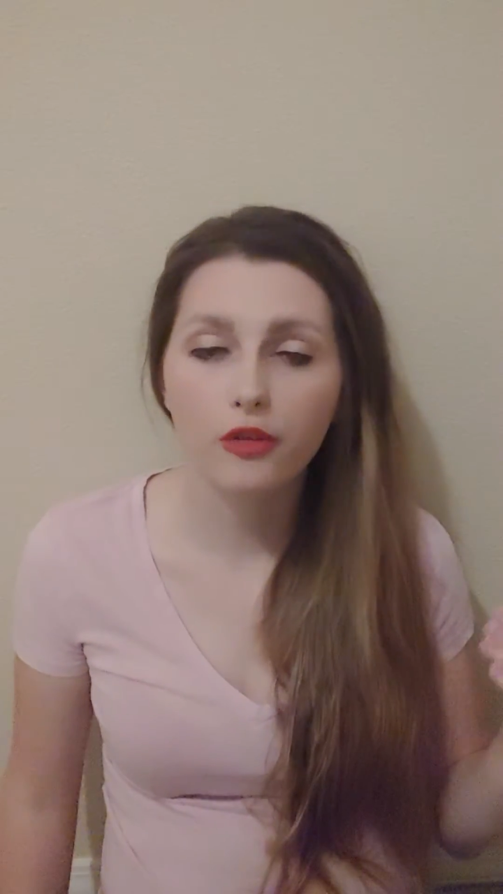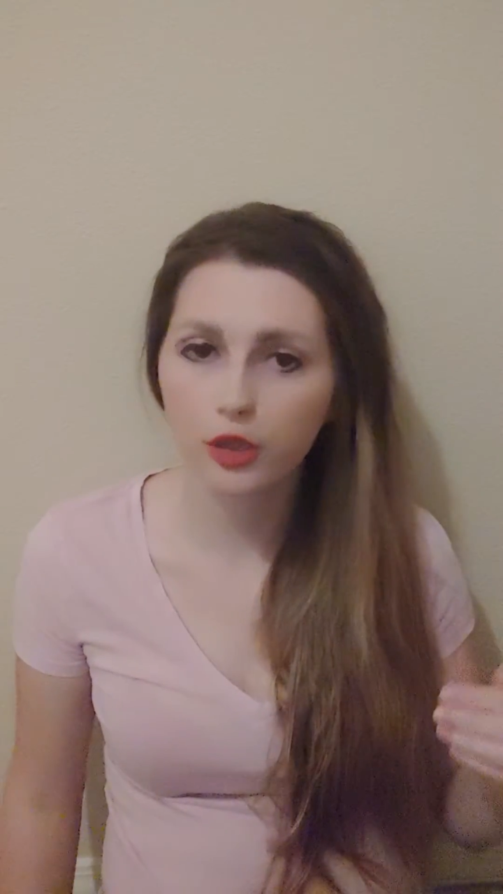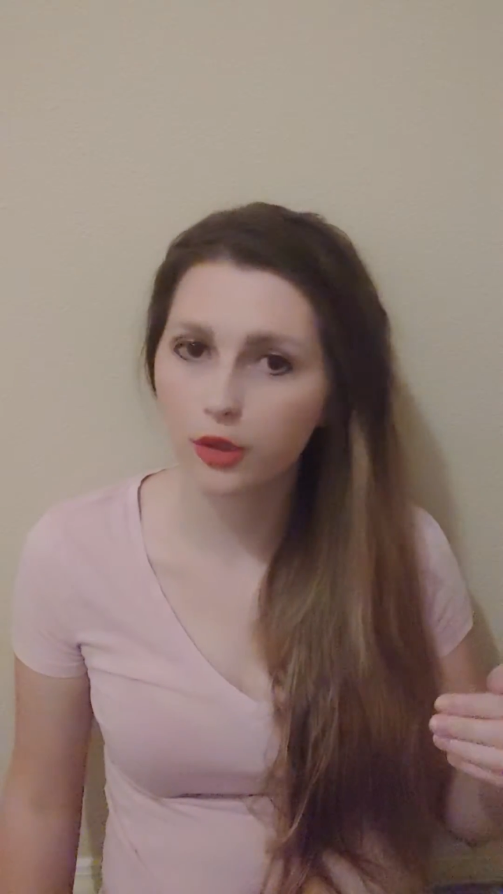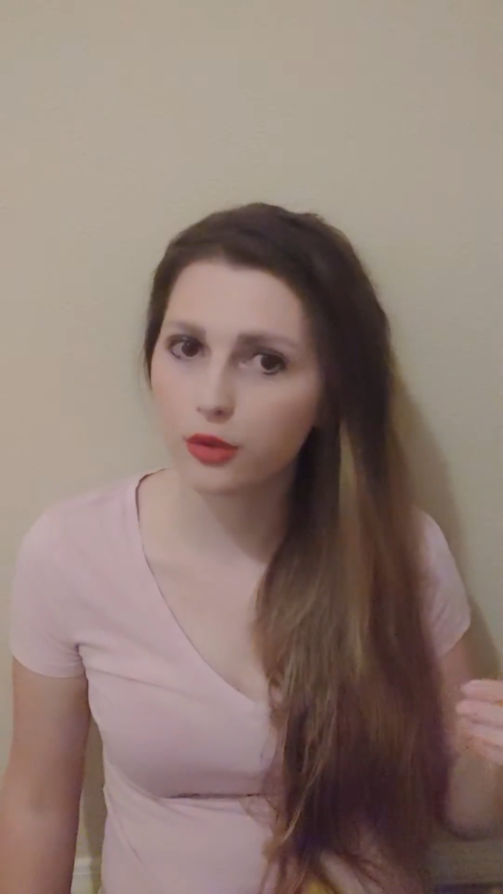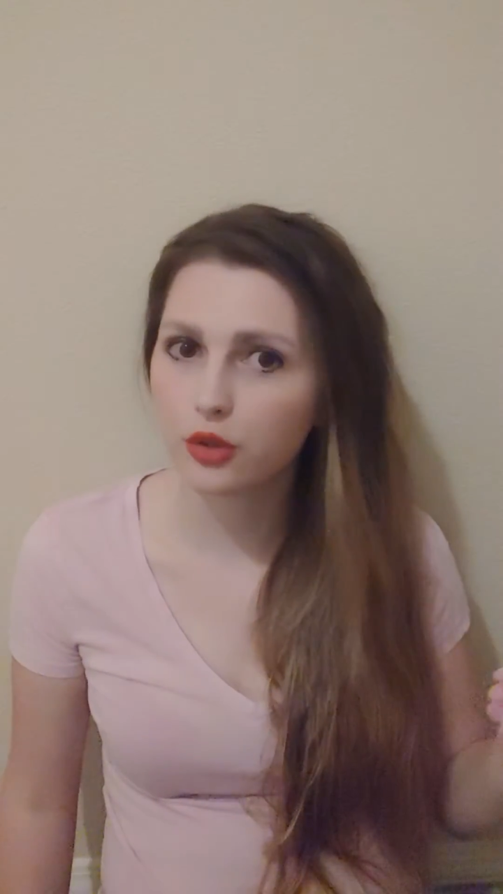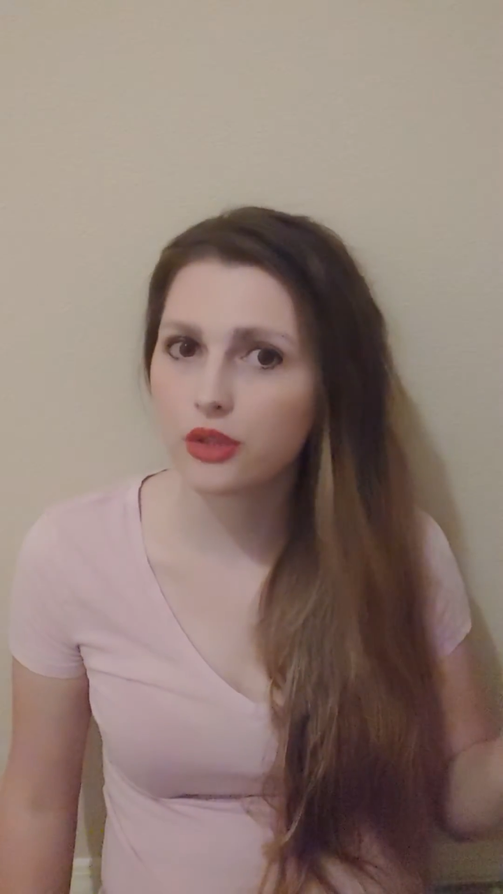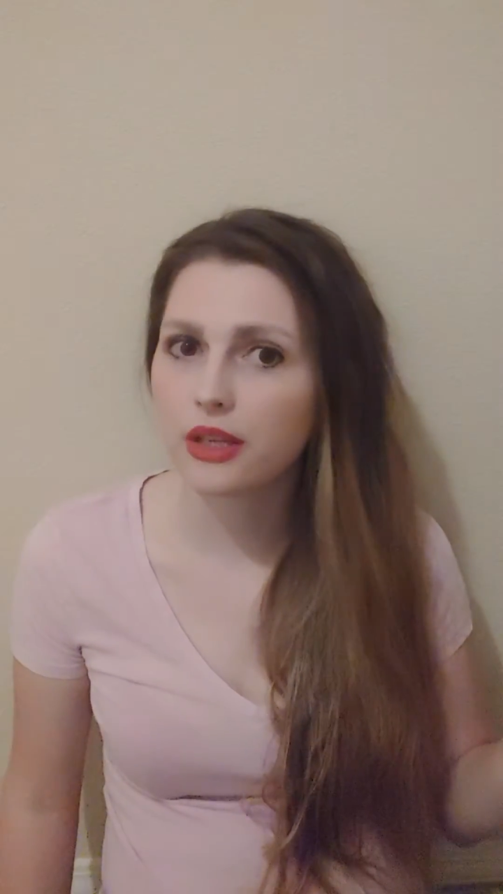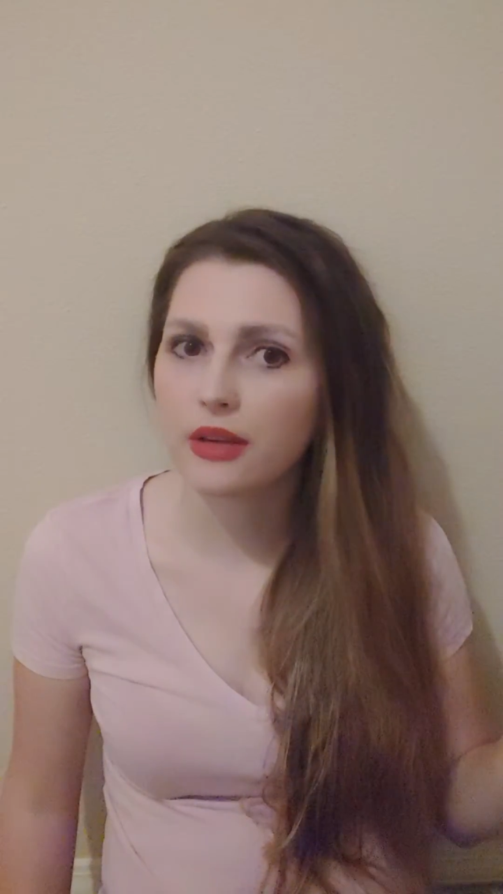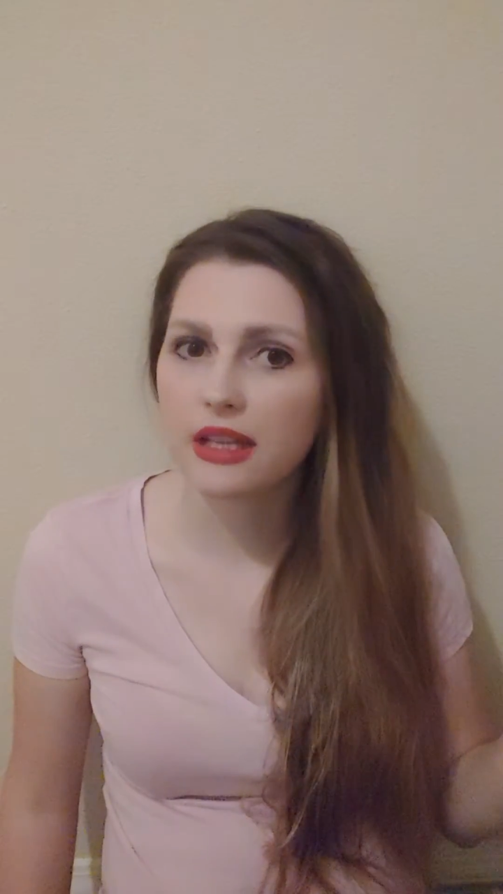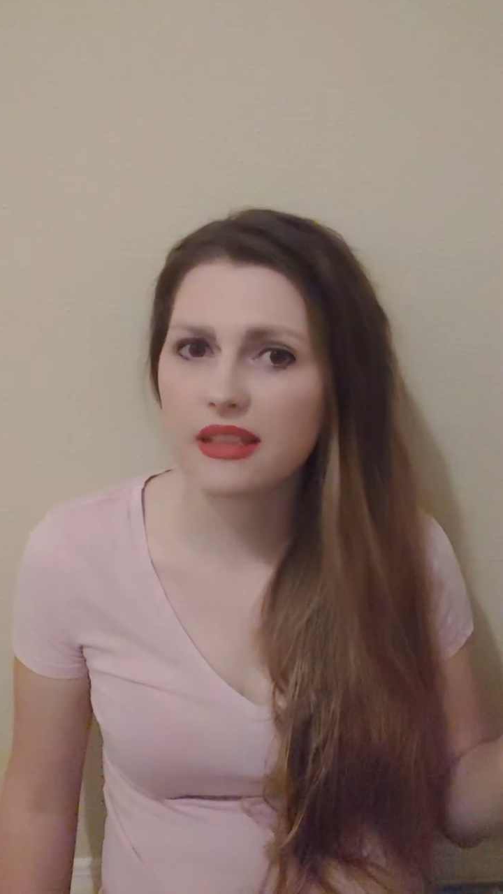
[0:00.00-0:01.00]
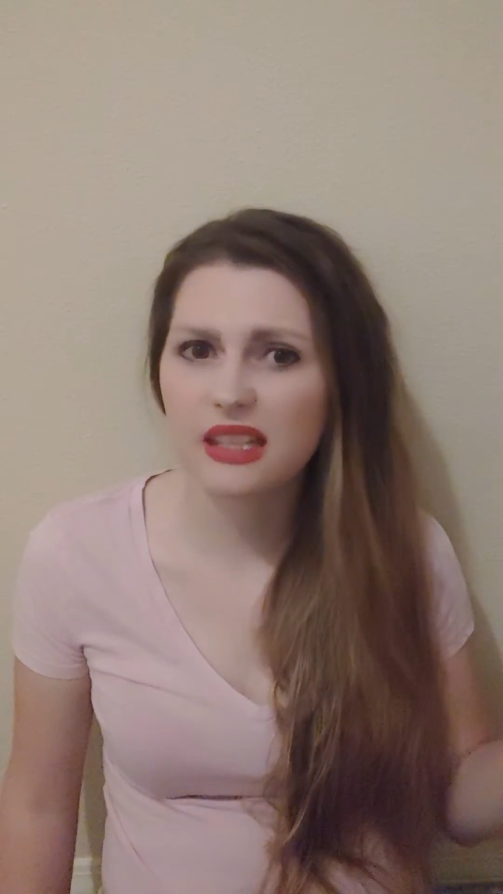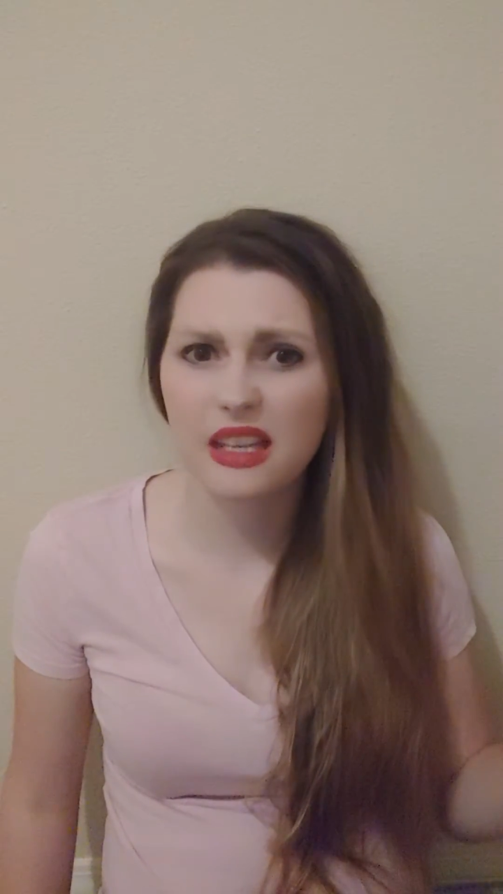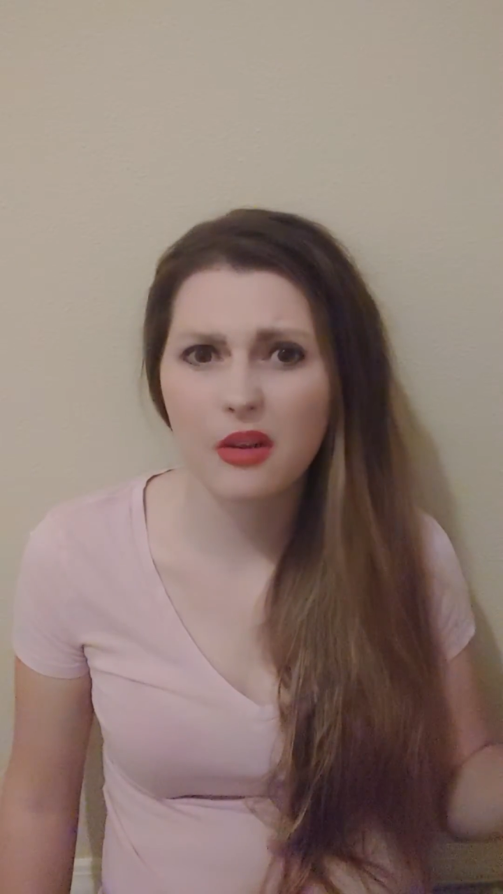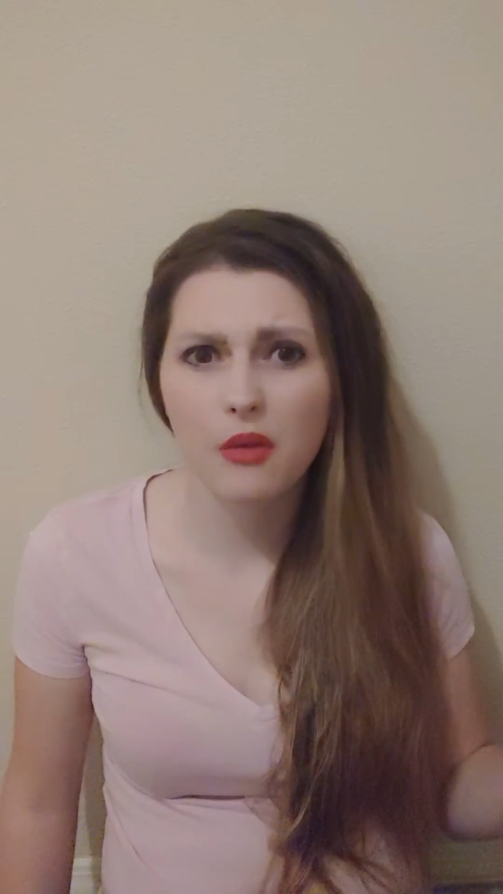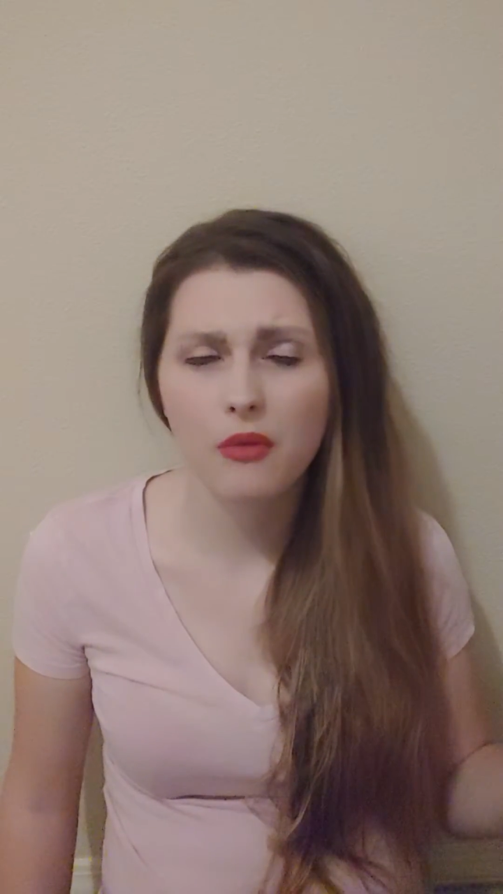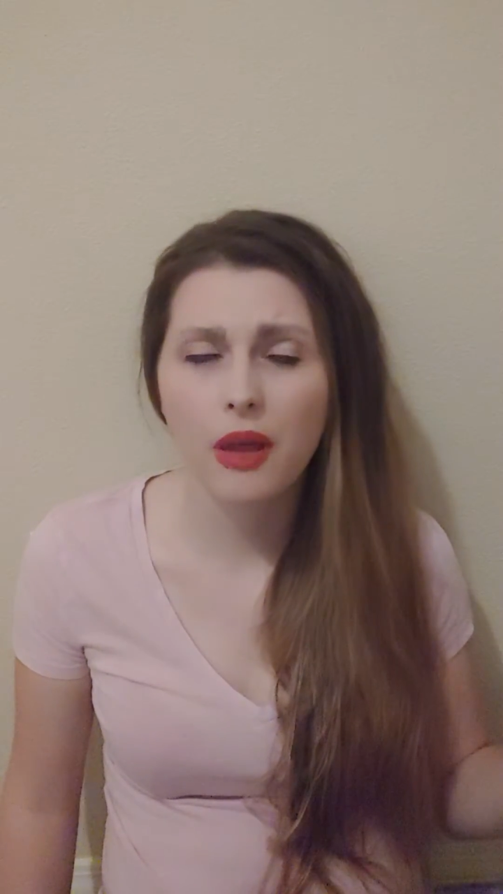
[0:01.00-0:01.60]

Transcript: first ultrasound at, like,